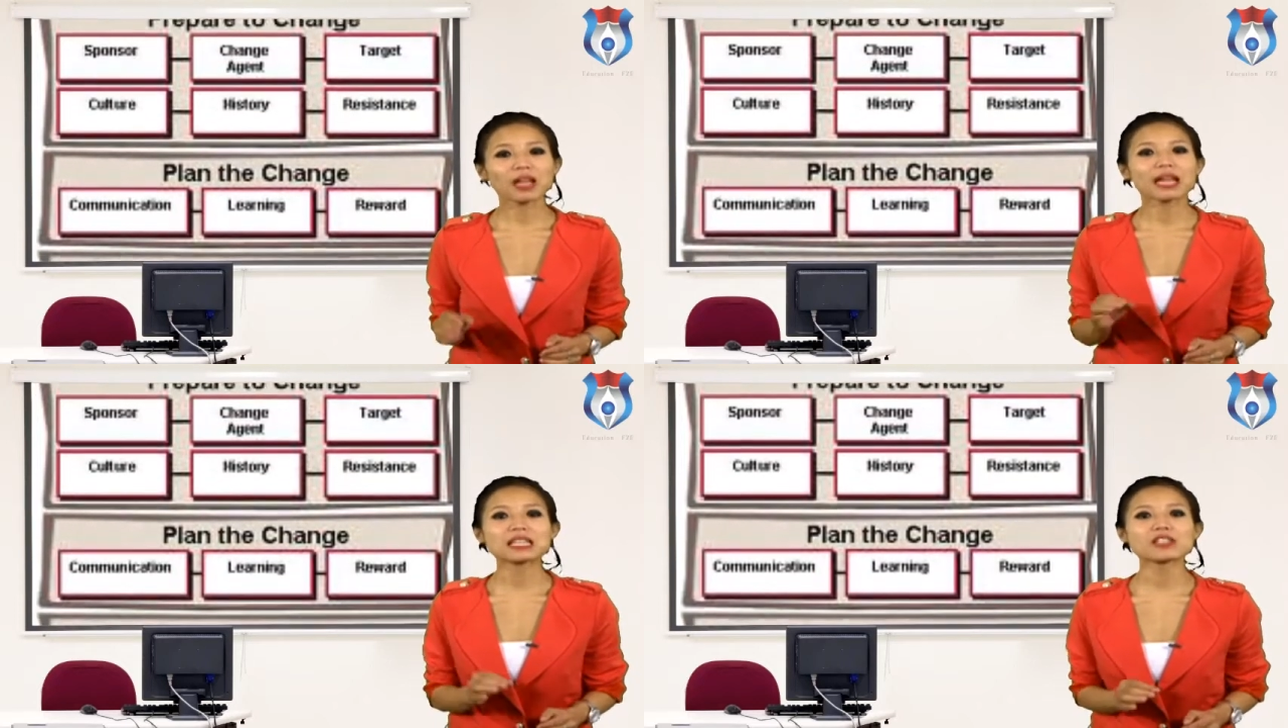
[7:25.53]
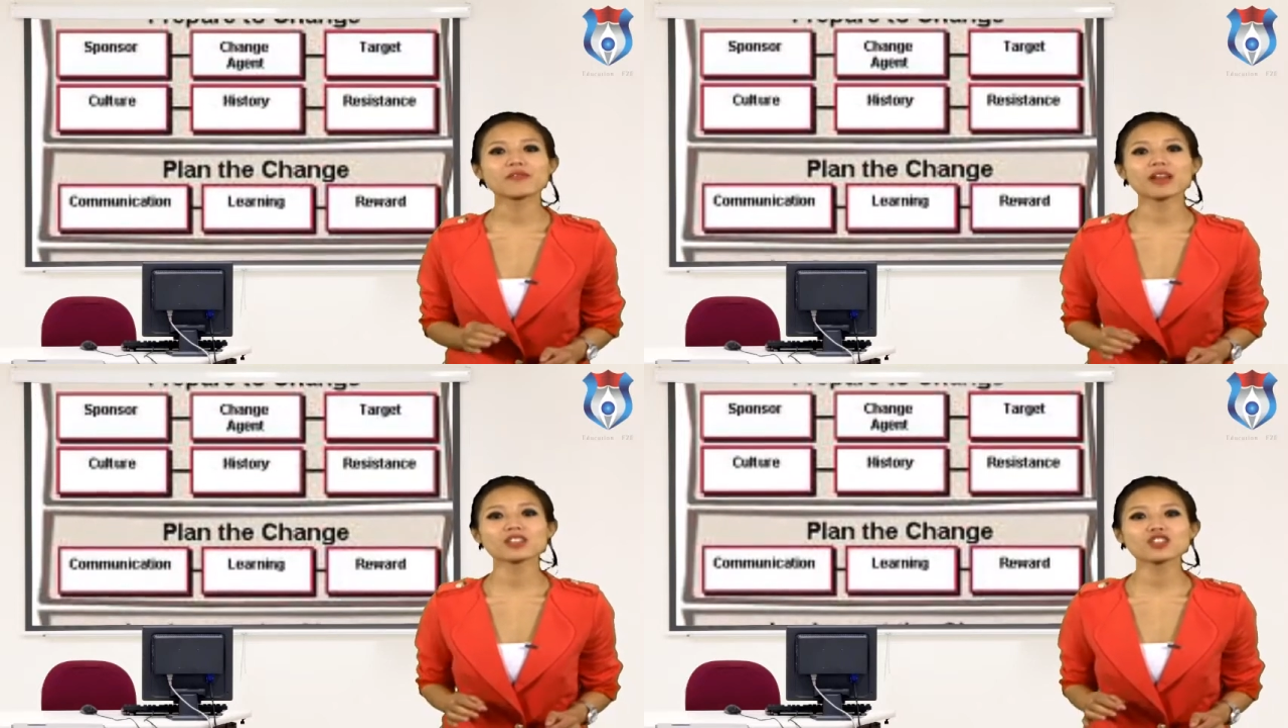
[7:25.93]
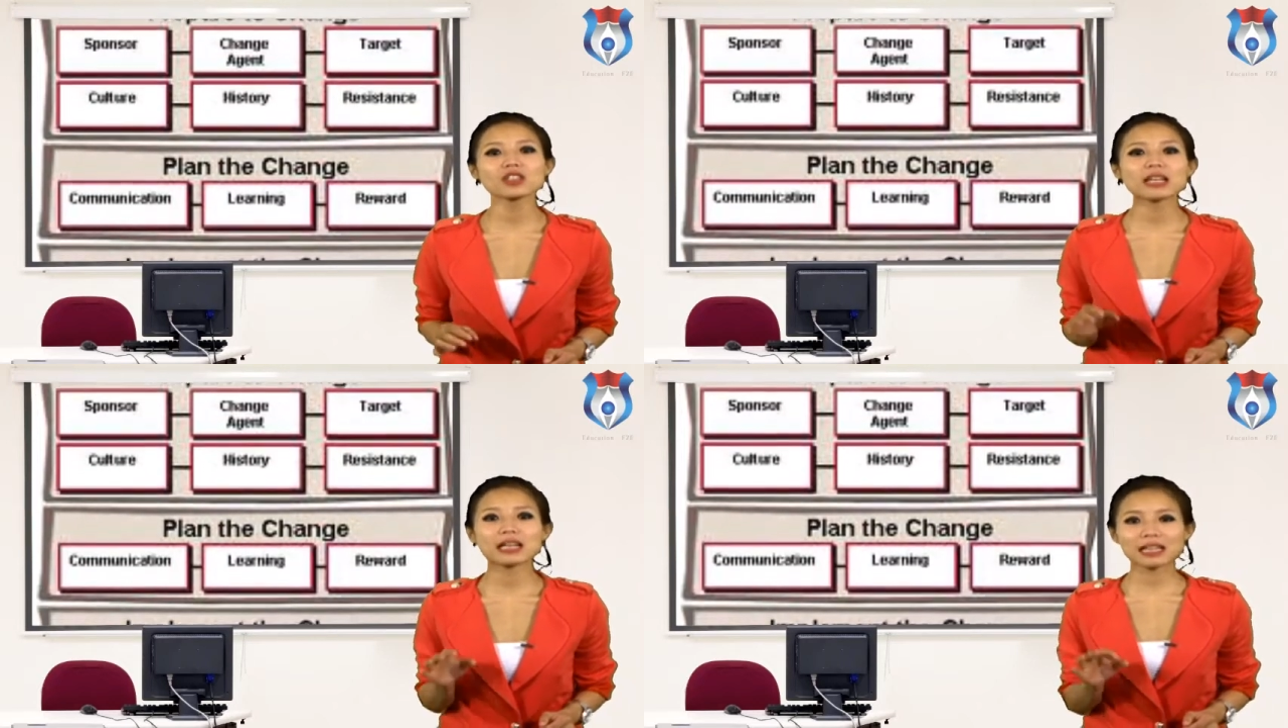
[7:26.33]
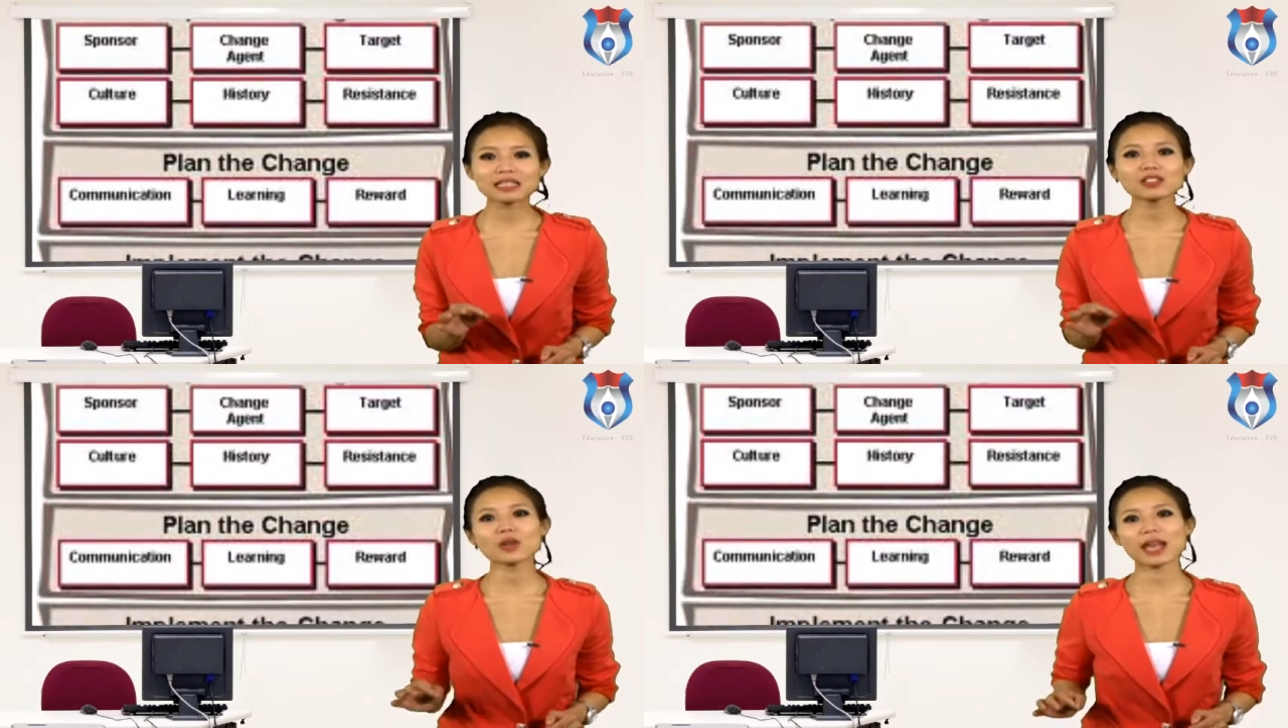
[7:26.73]
intervention
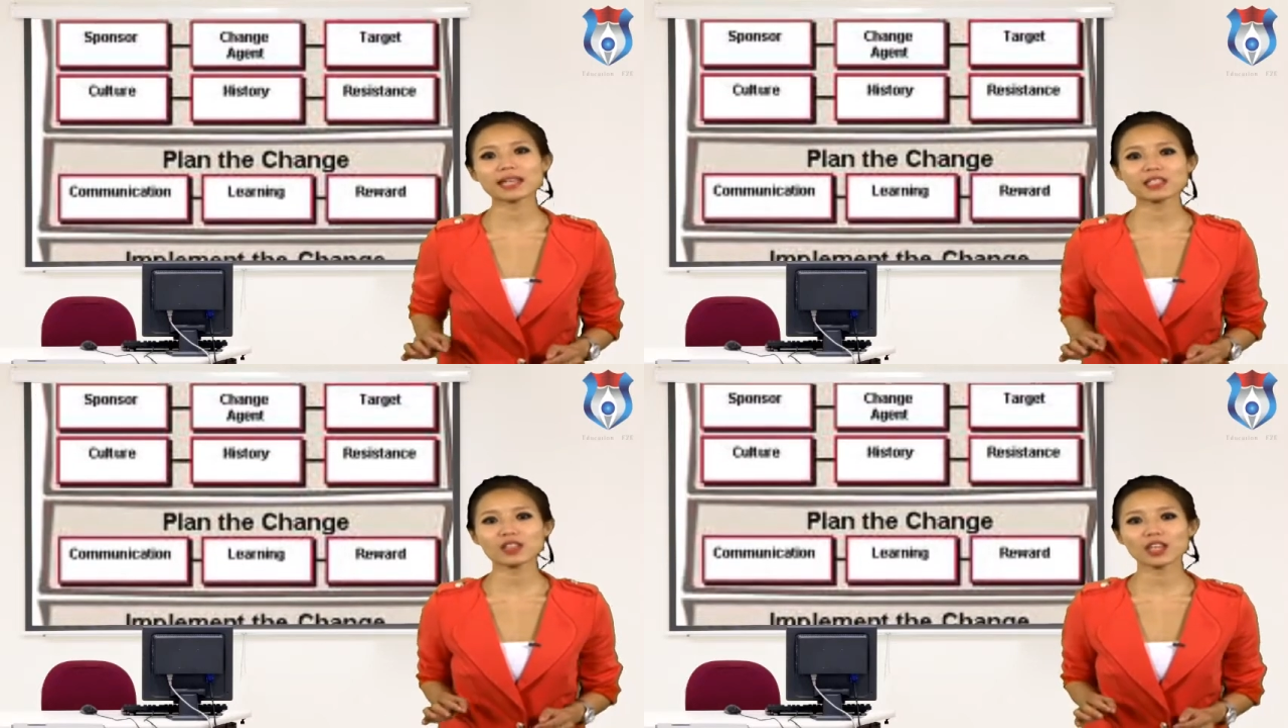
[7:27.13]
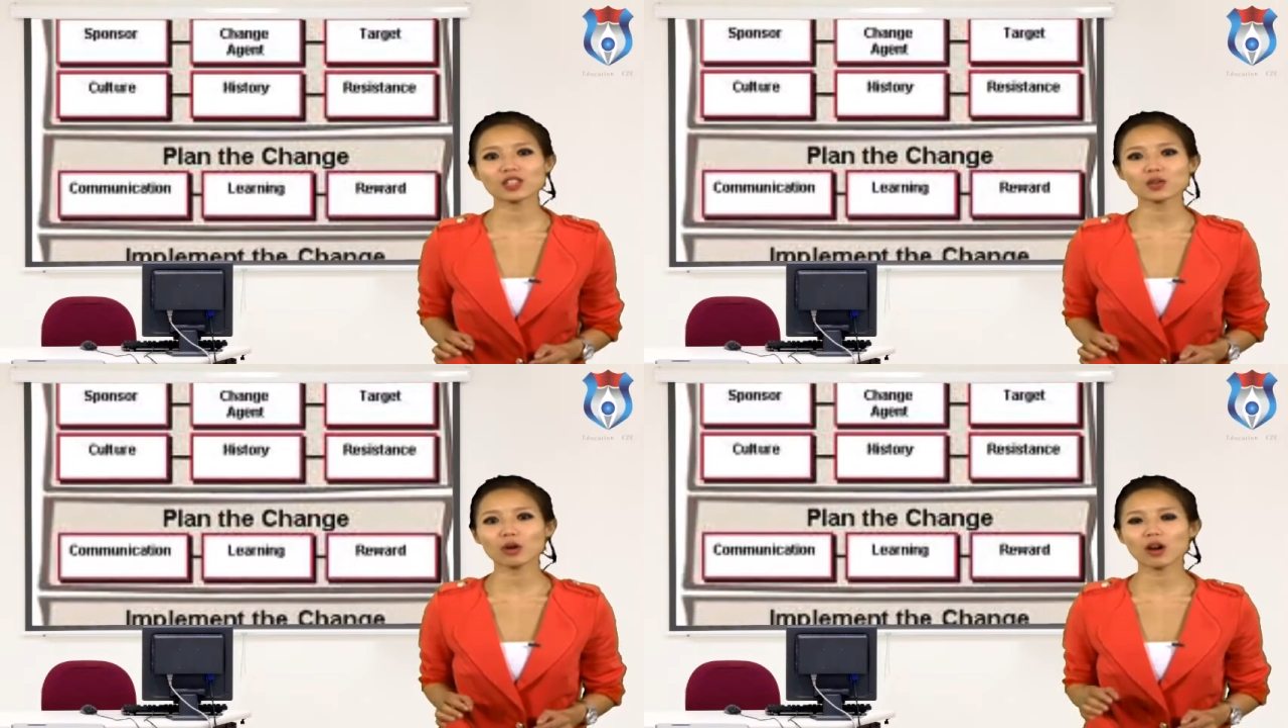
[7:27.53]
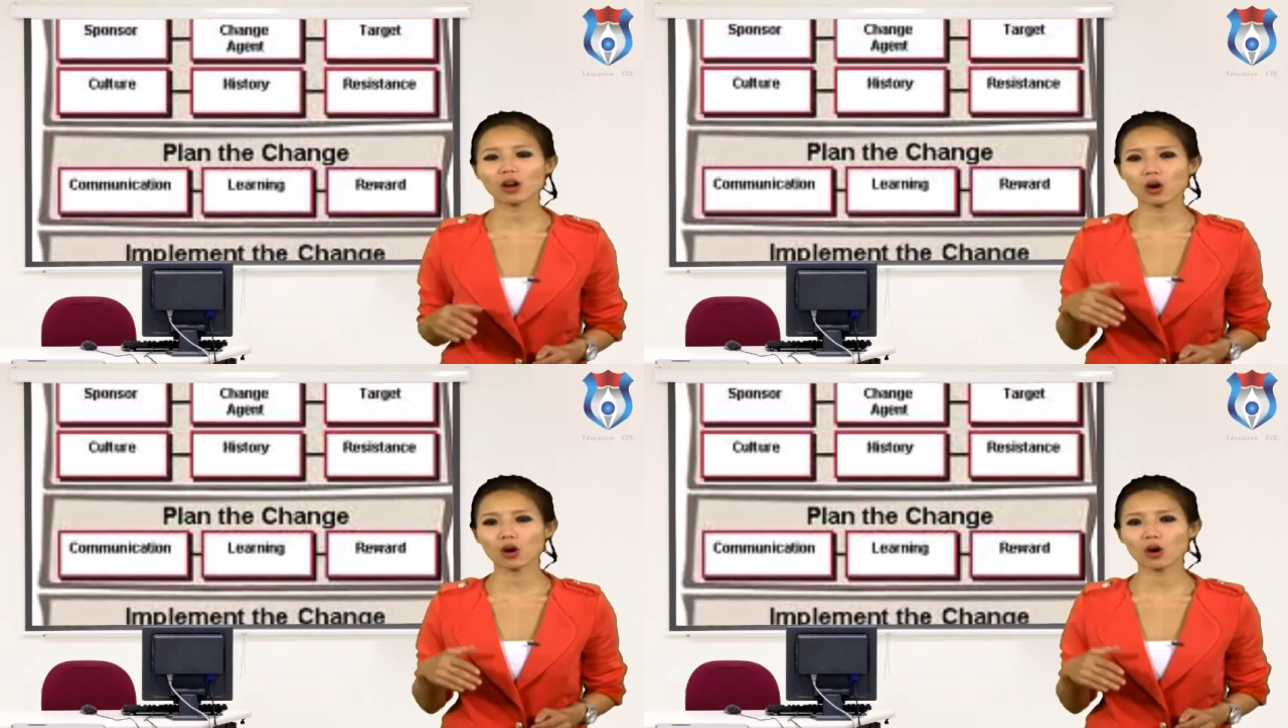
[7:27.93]
is to enter into an